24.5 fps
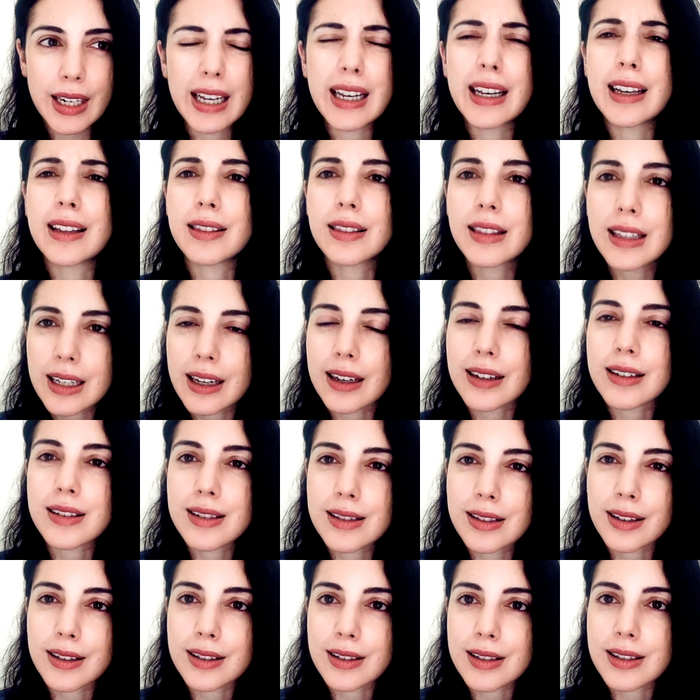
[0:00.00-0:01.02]
the
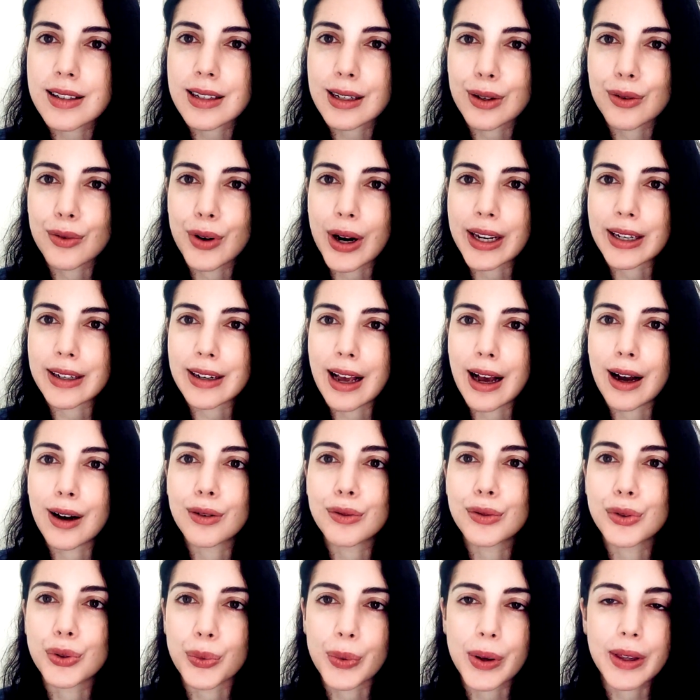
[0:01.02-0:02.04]
uncertainty right
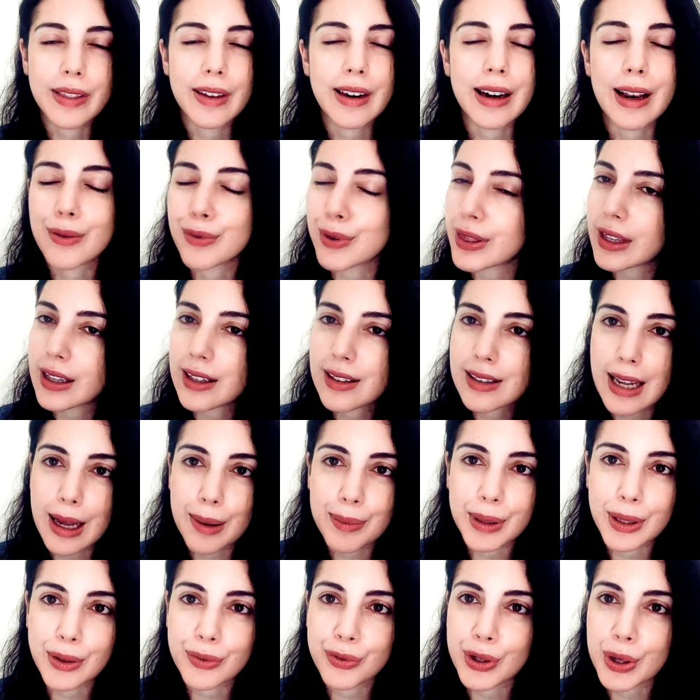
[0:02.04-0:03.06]
now, knowing that everything is
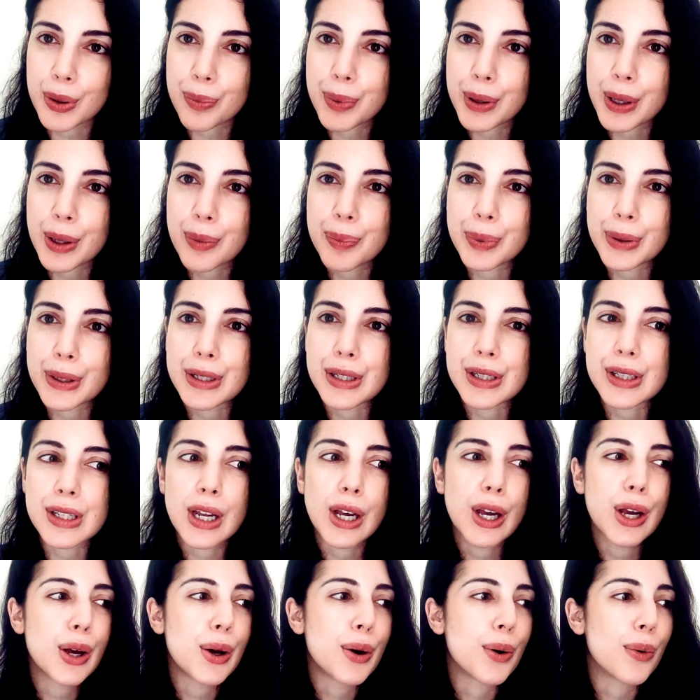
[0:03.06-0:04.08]
happening for a purpose.
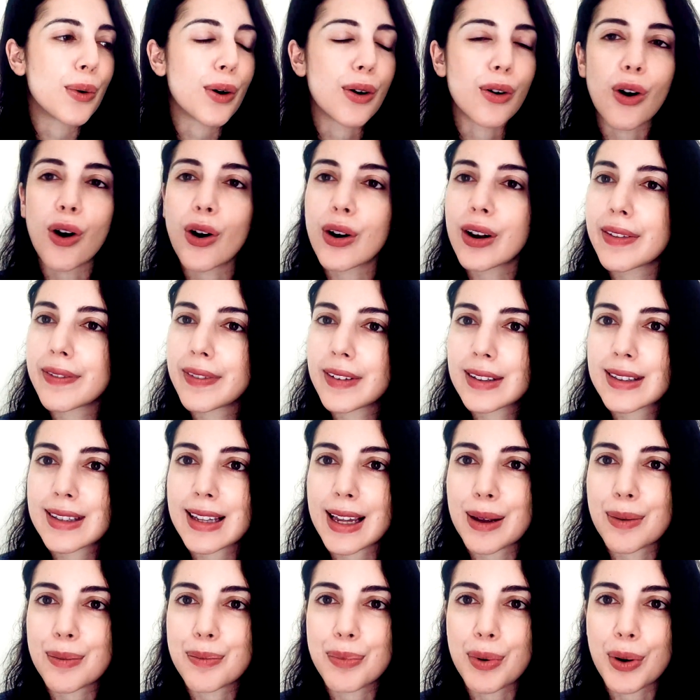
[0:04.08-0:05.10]
We're all in the
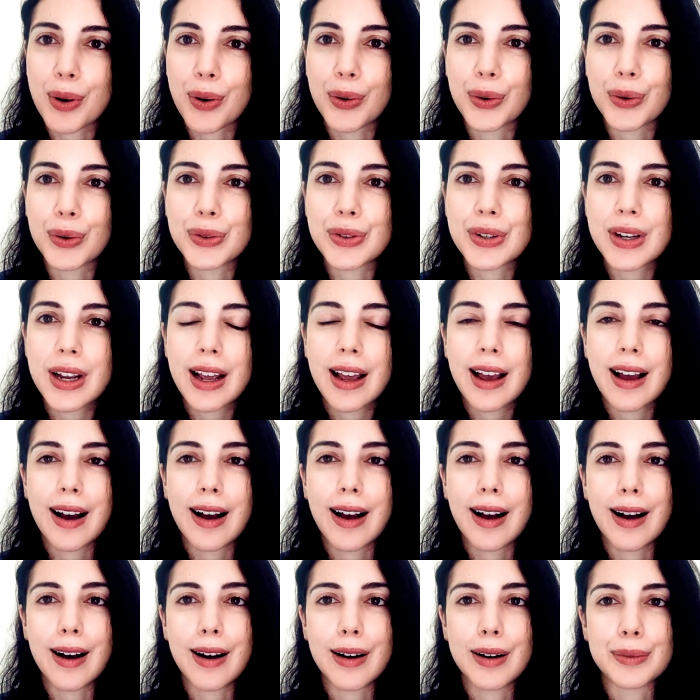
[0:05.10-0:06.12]
same boat.
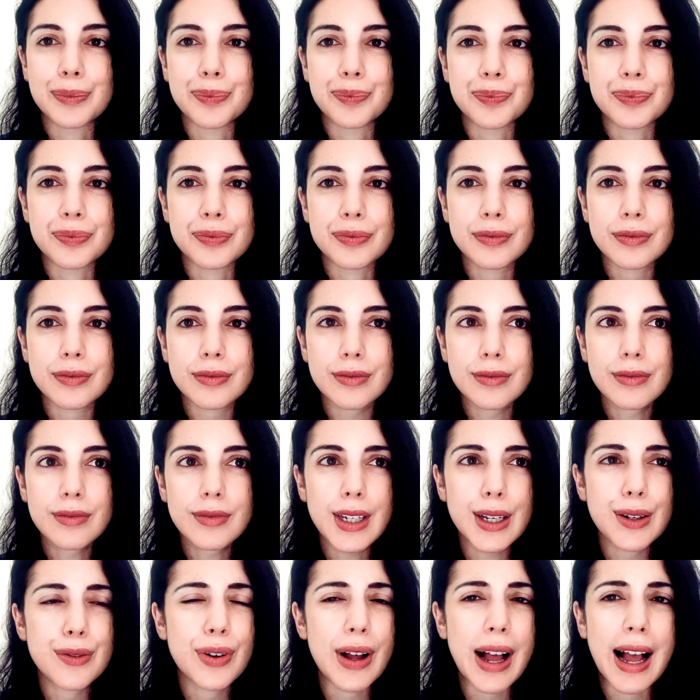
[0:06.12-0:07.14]

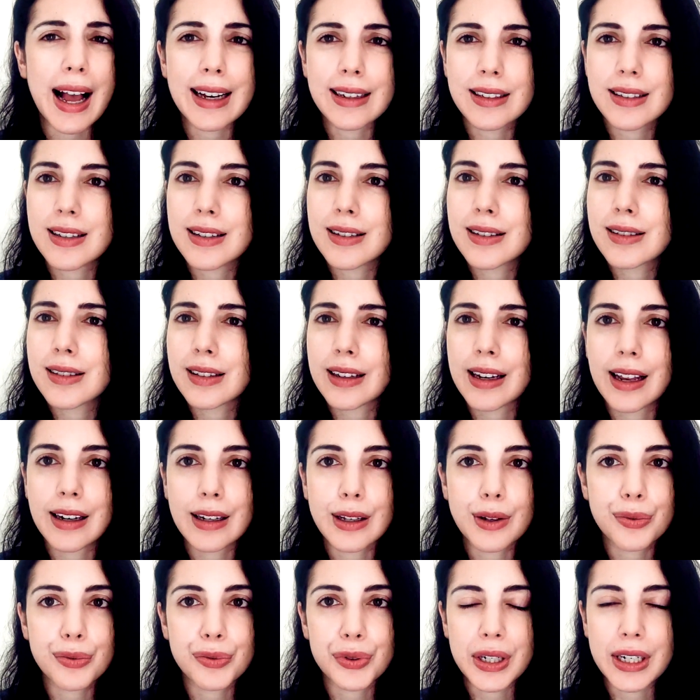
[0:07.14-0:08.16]
For actors and
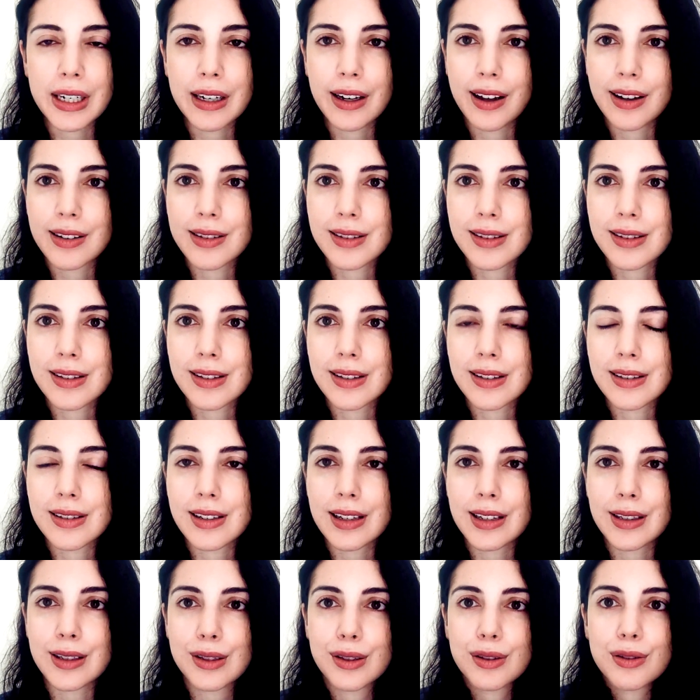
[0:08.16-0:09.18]
any freelancers,
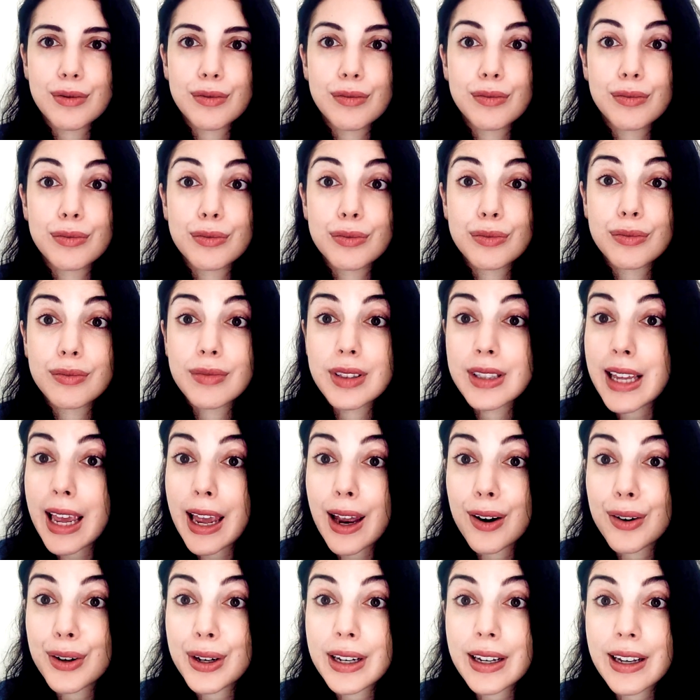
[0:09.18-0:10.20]
it's
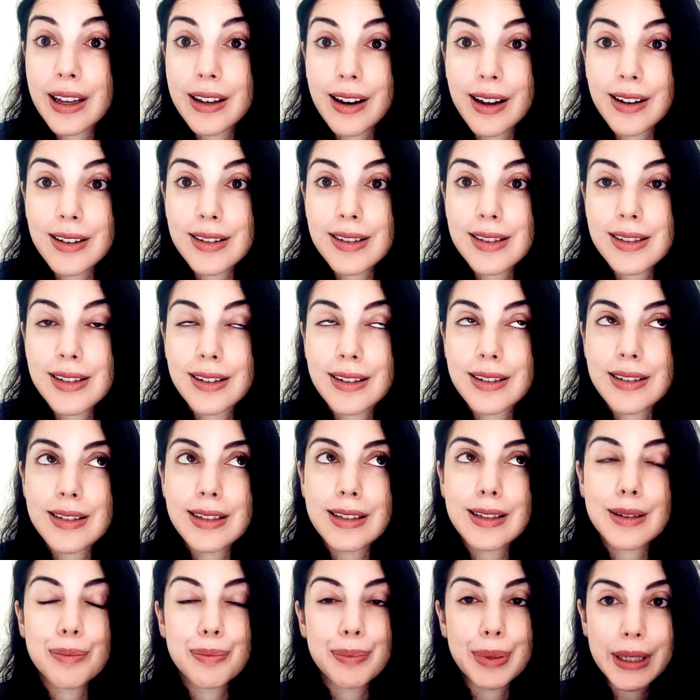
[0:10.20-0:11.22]
scary and
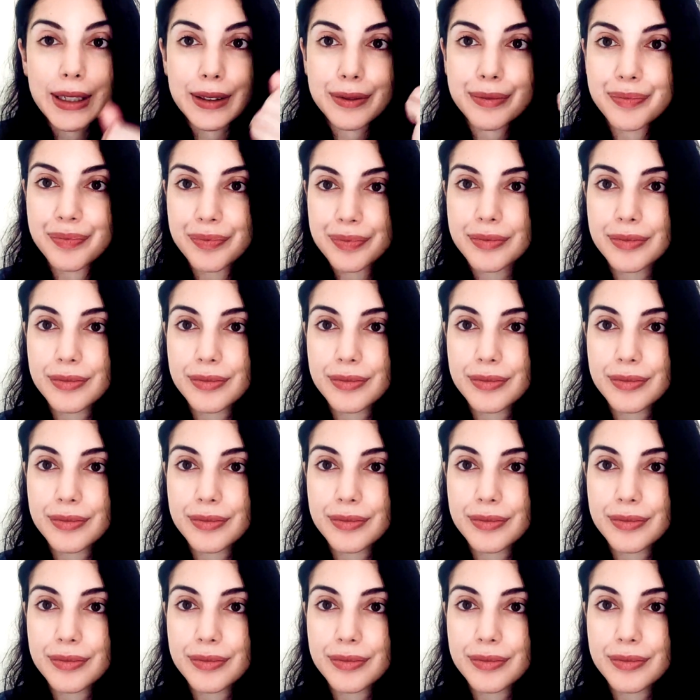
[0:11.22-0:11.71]
uncertain, but